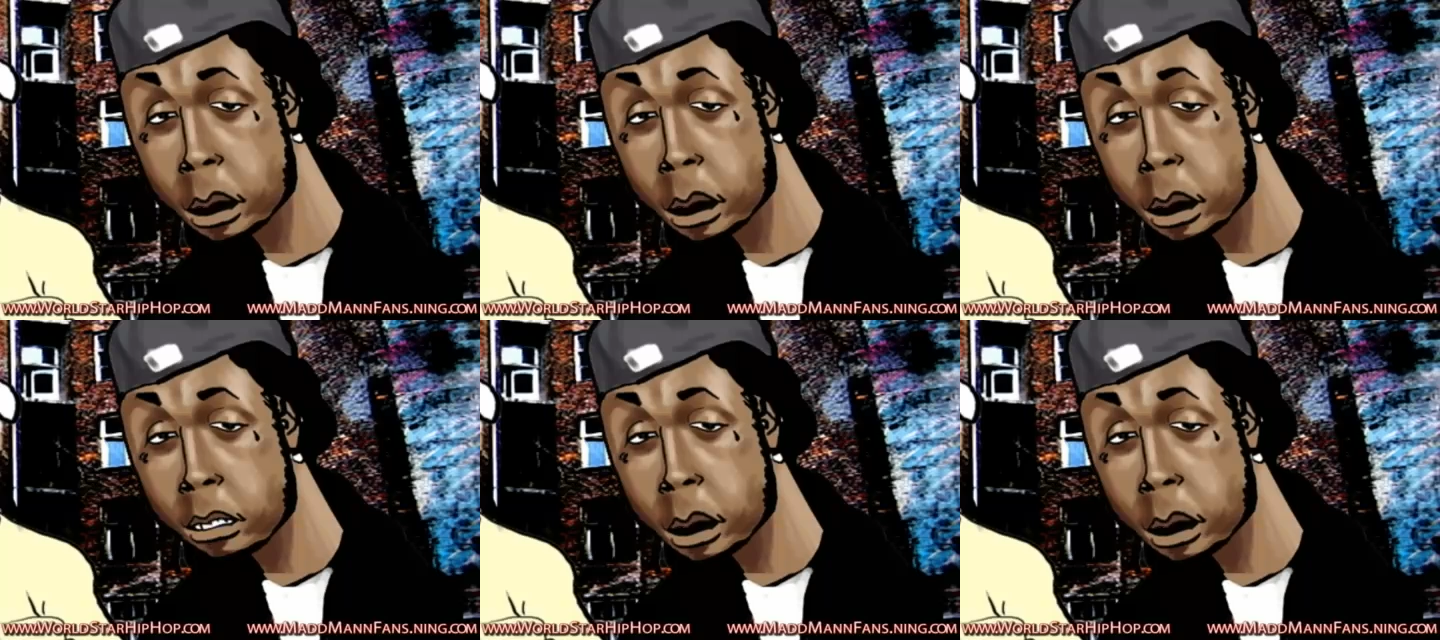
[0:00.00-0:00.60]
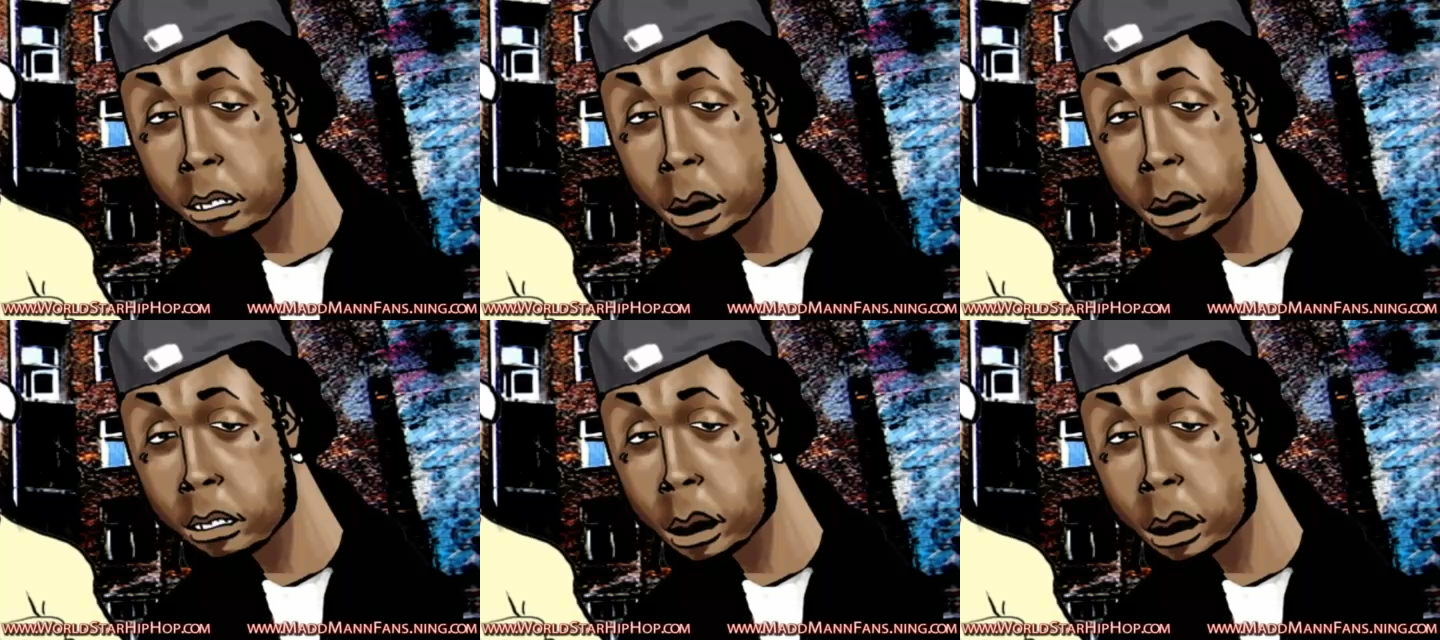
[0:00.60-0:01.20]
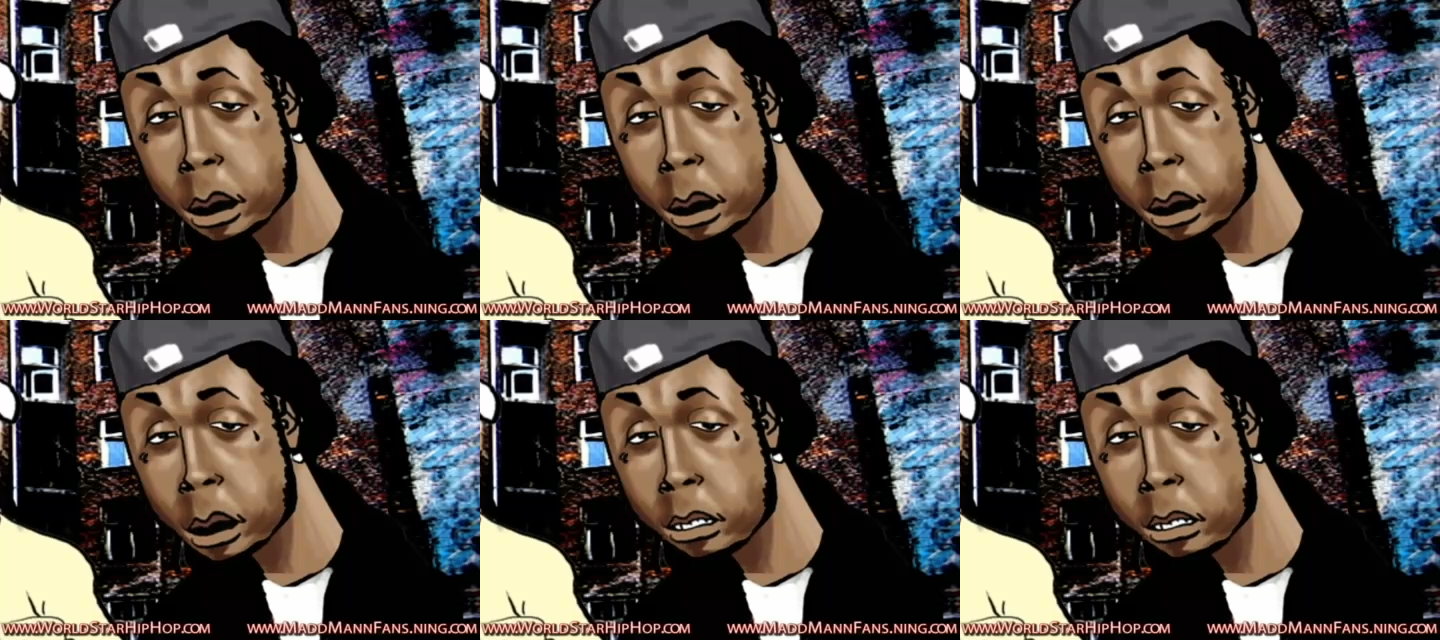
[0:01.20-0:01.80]
Then I don't know them.
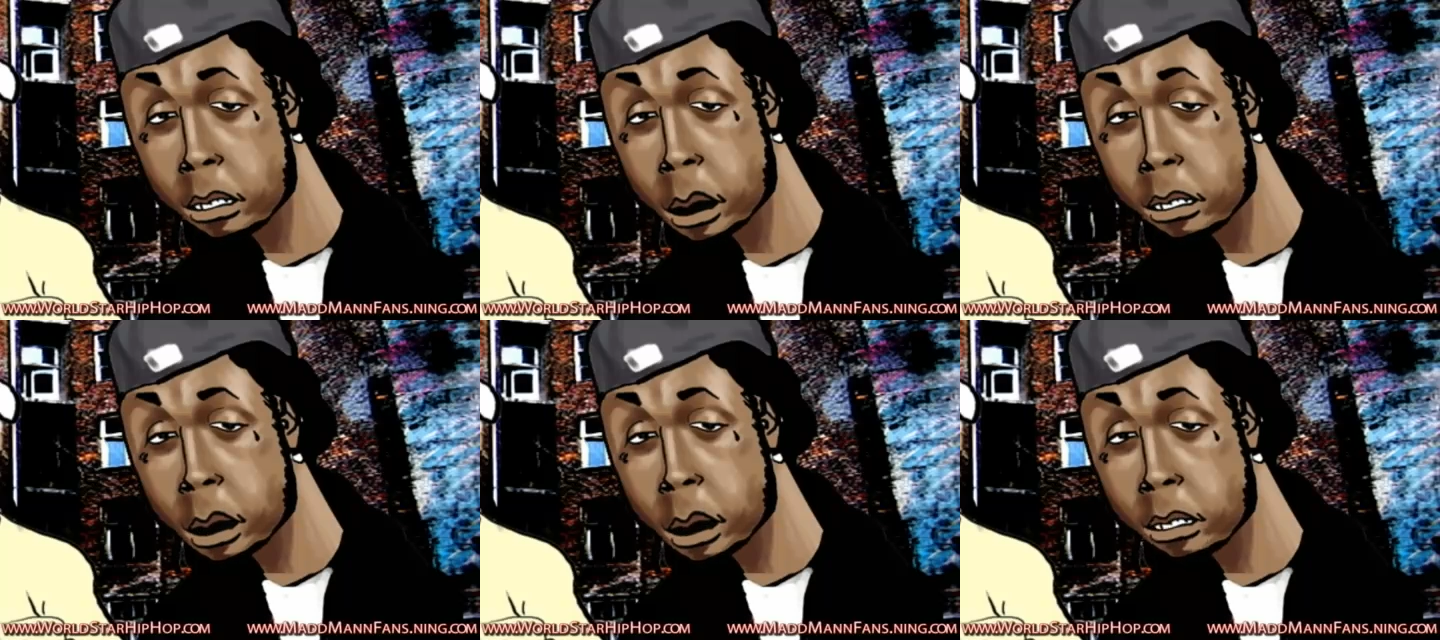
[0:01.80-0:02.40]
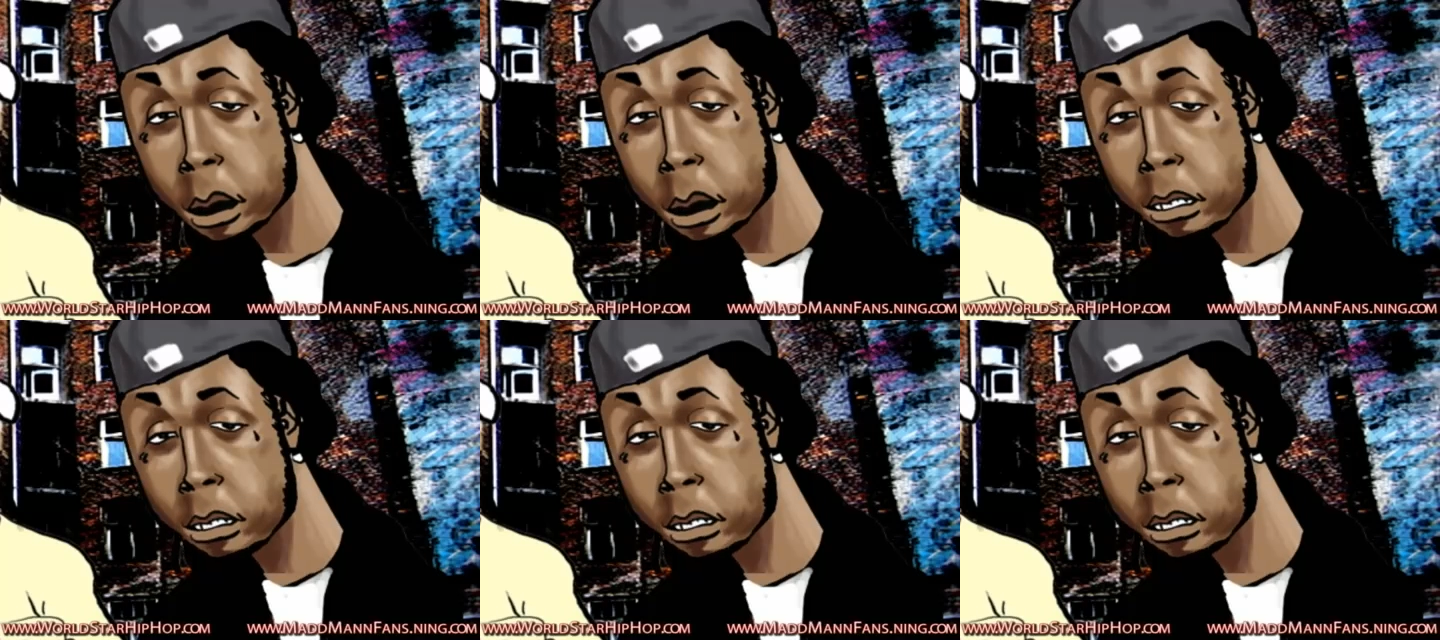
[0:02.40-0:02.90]
I do not.